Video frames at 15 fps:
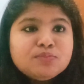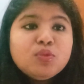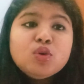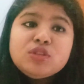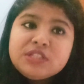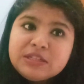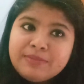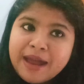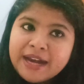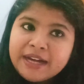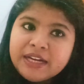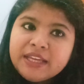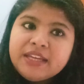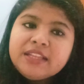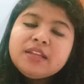most
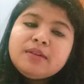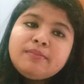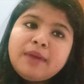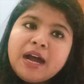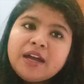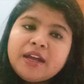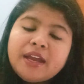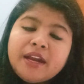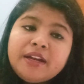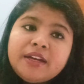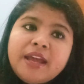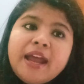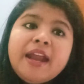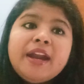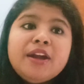demanding in the market
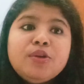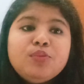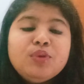and